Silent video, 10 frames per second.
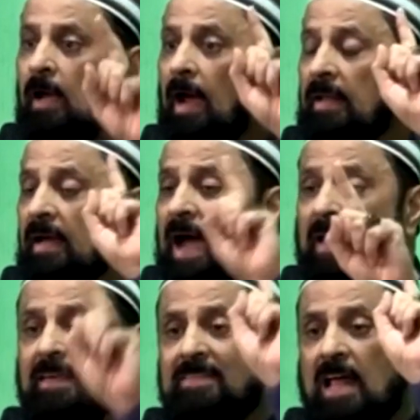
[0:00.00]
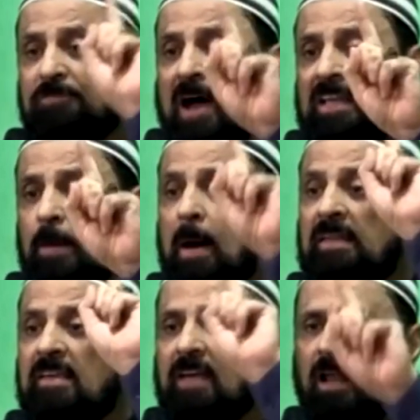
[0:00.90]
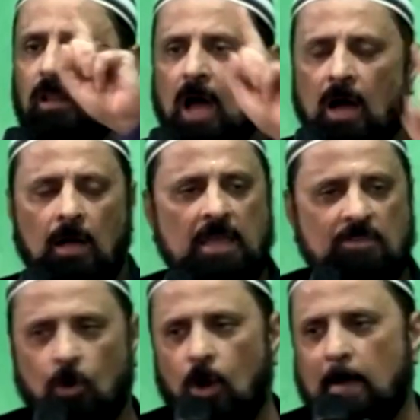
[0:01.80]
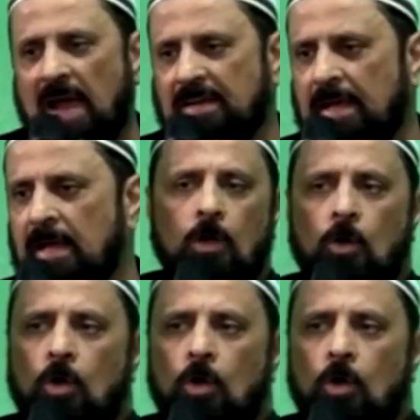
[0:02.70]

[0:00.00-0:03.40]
And the God is not father, but he is Allah. He is almighty.